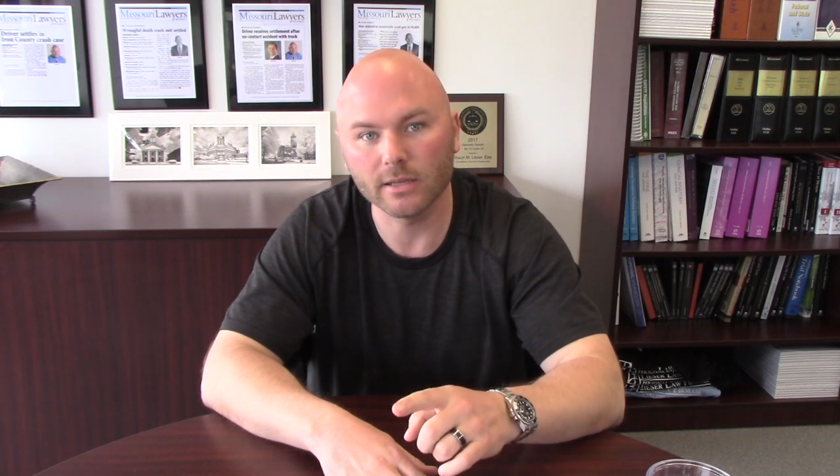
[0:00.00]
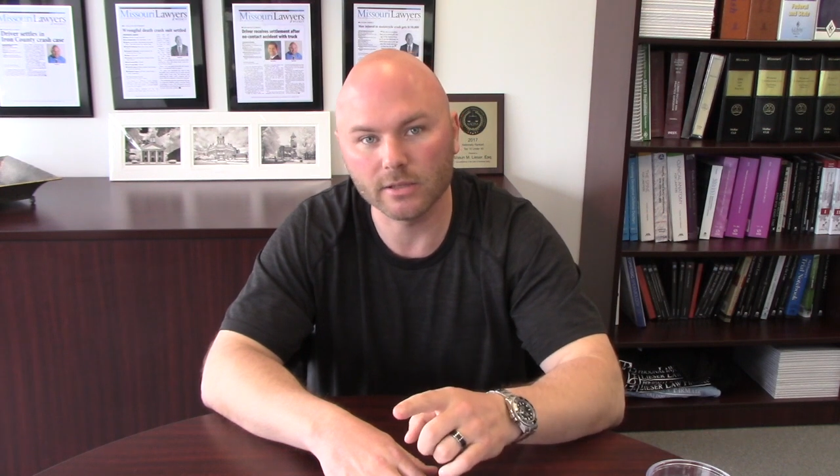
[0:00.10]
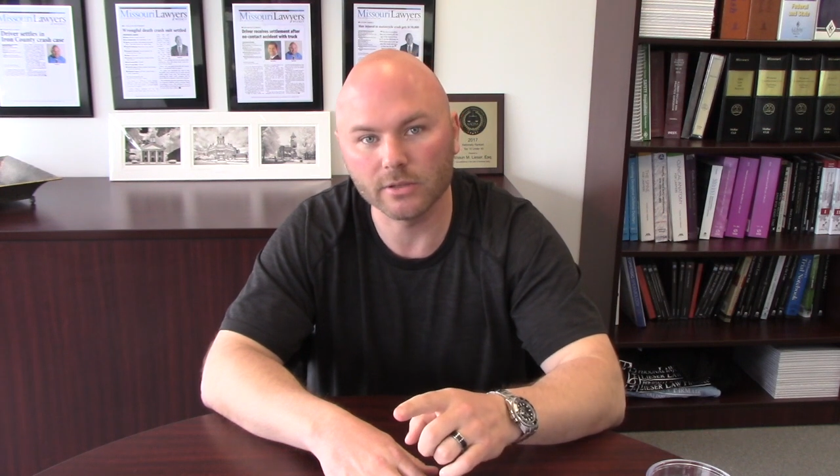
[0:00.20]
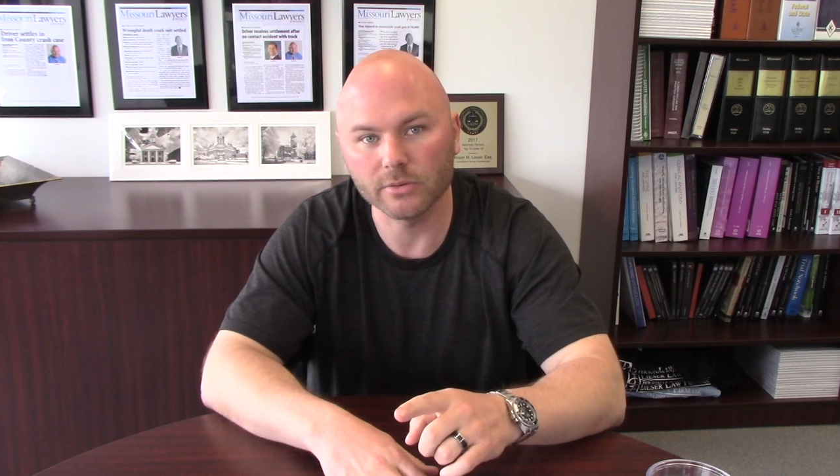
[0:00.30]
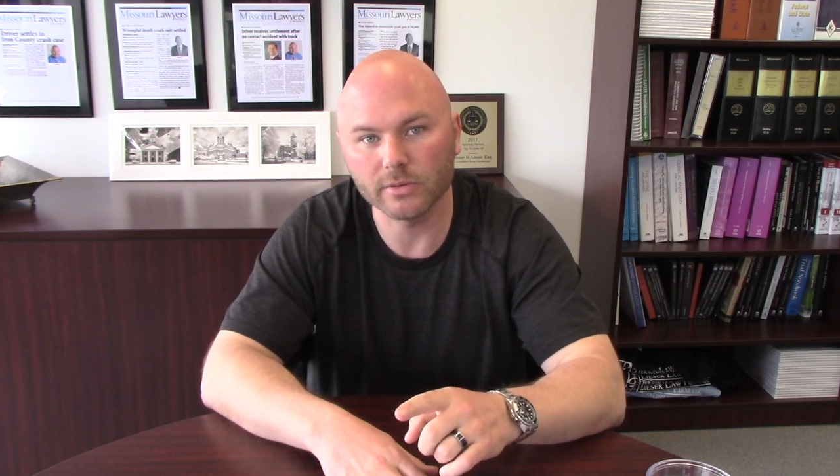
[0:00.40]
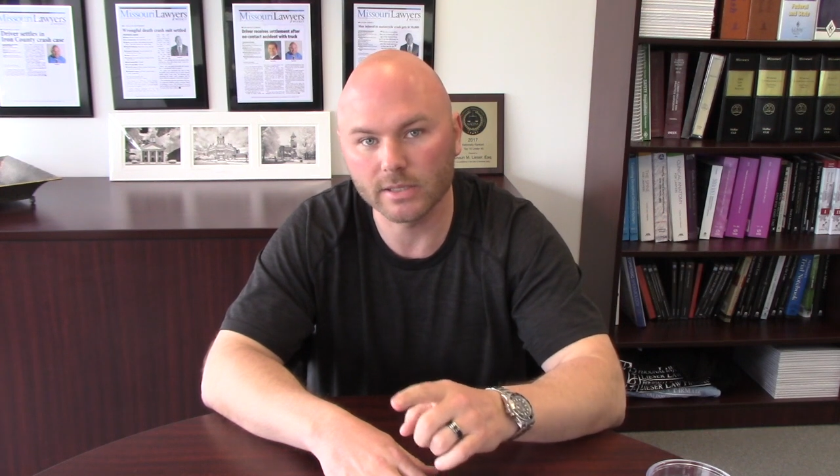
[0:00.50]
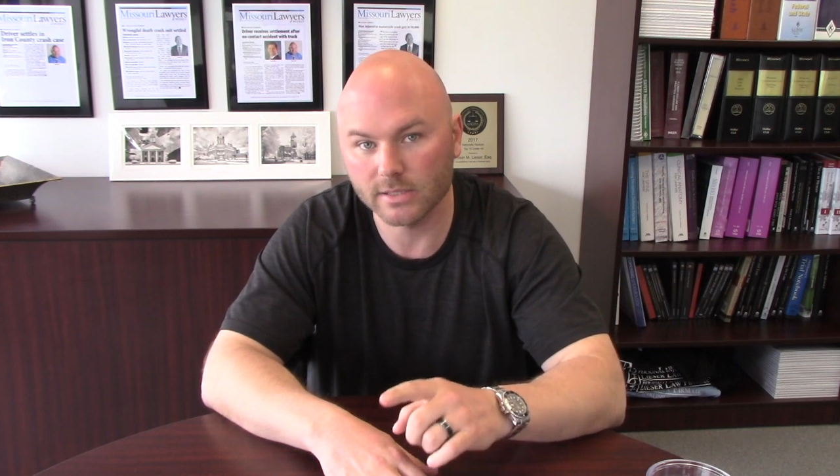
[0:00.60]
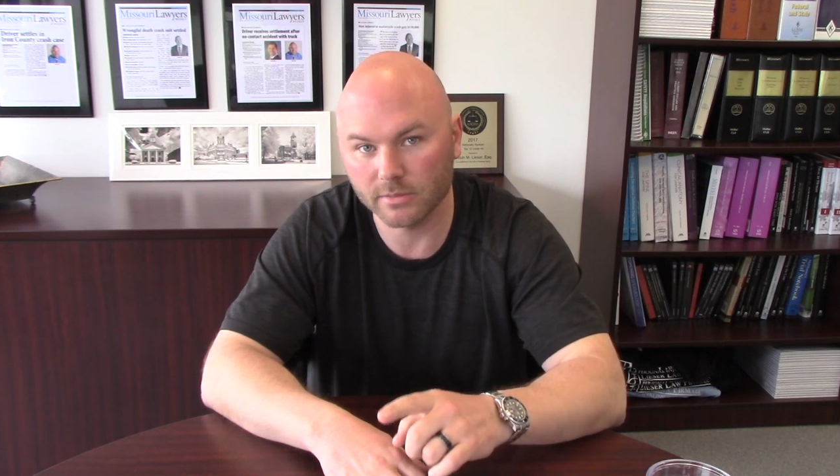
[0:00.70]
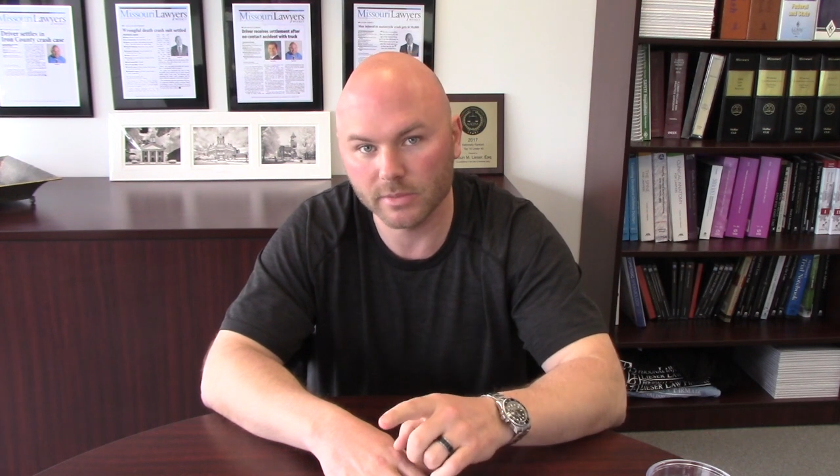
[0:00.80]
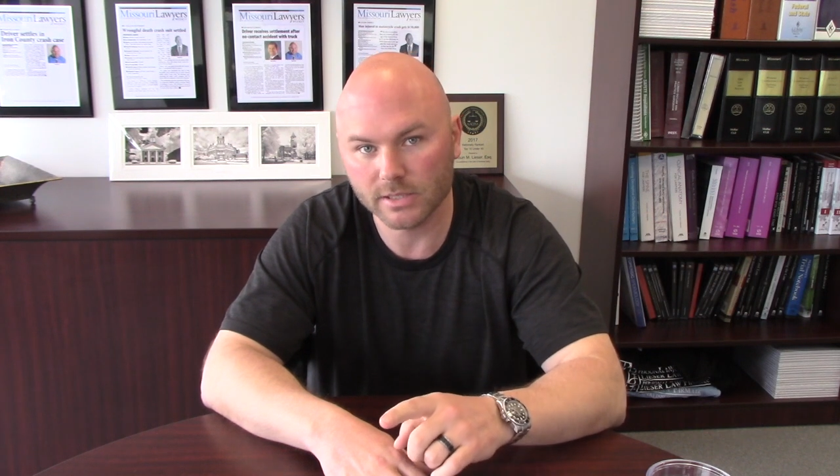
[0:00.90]
to you is
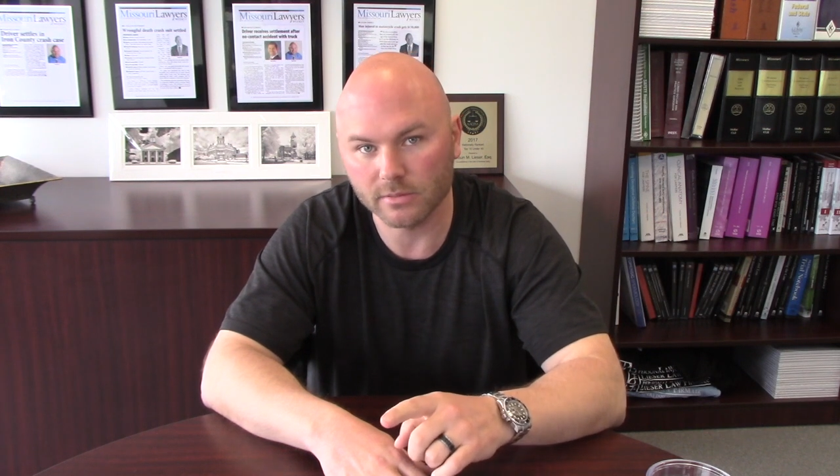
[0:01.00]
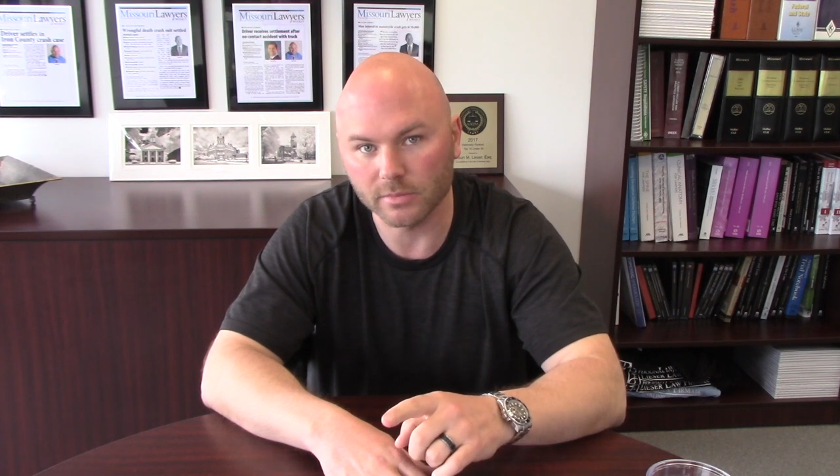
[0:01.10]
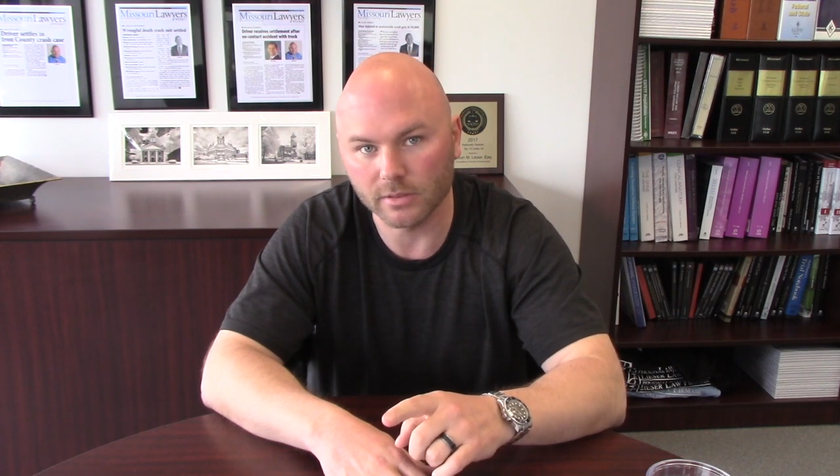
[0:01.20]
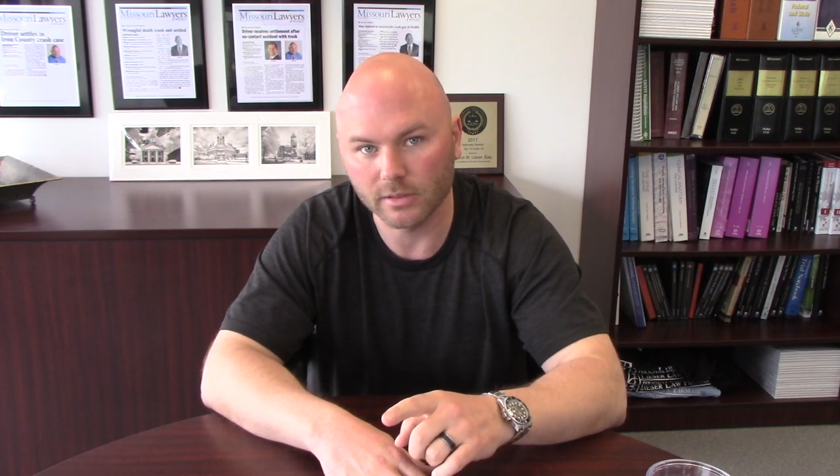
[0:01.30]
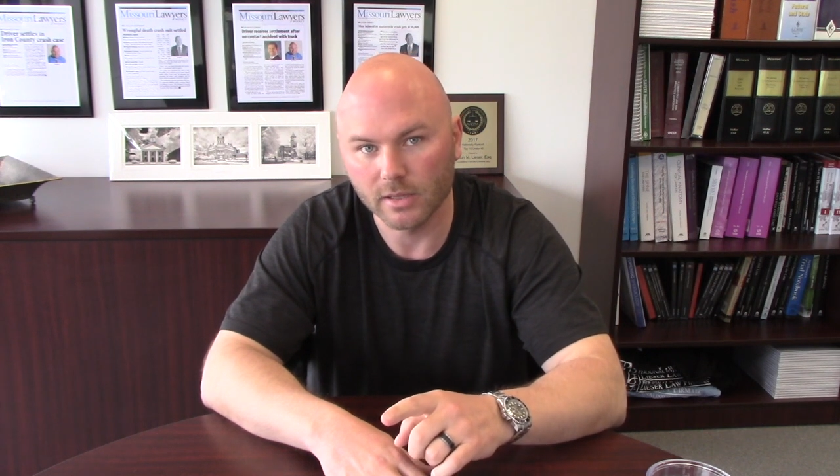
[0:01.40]
admissible.